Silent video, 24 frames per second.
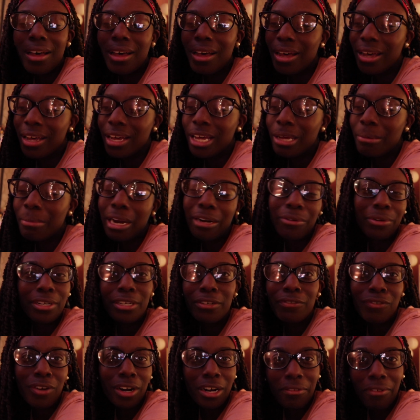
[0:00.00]
I rated
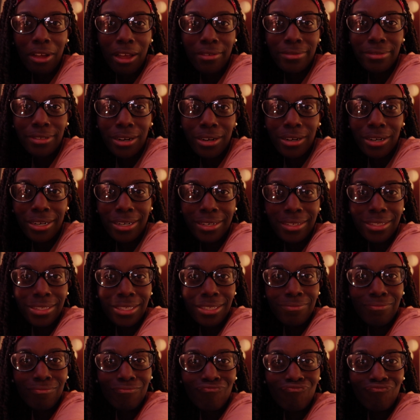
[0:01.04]
it 4 out of 5 stars.